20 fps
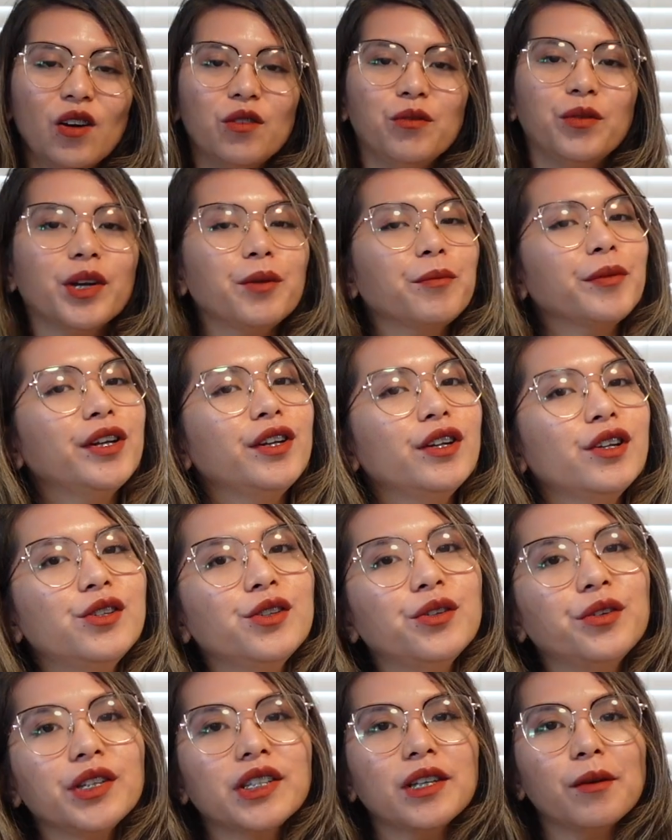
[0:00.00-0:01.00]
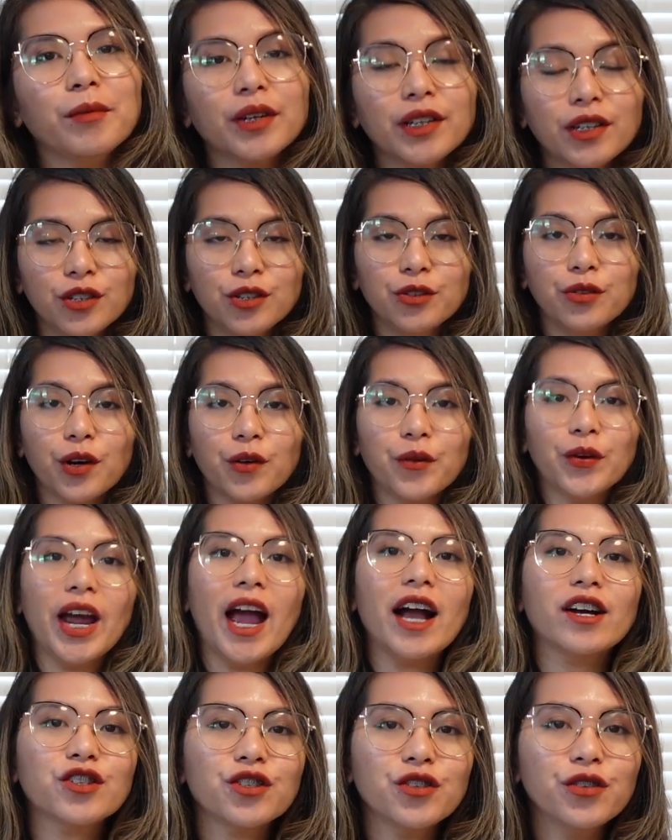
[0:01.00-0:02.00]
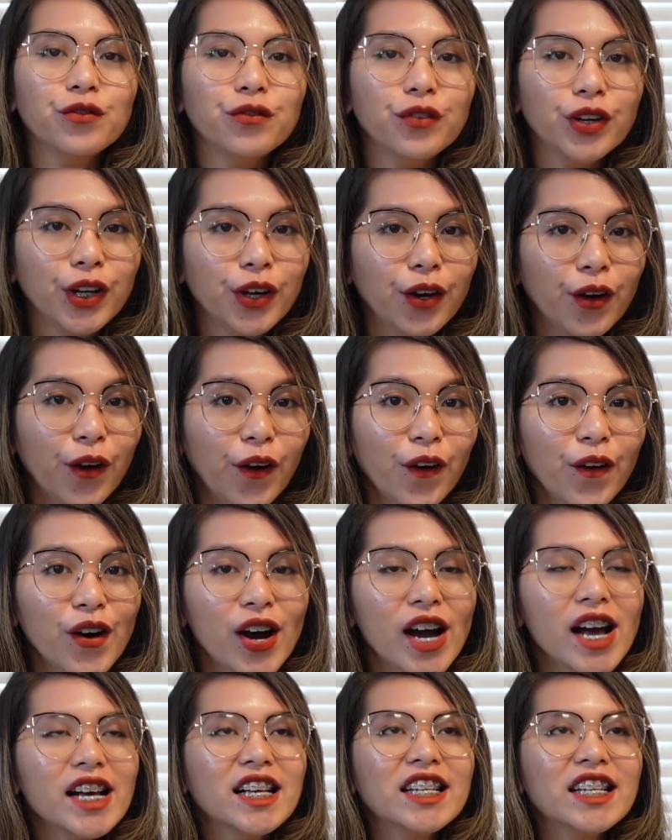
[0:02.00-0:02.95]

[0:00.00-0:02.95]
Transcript: what I'm gonna do is I'm gonna do a reaction video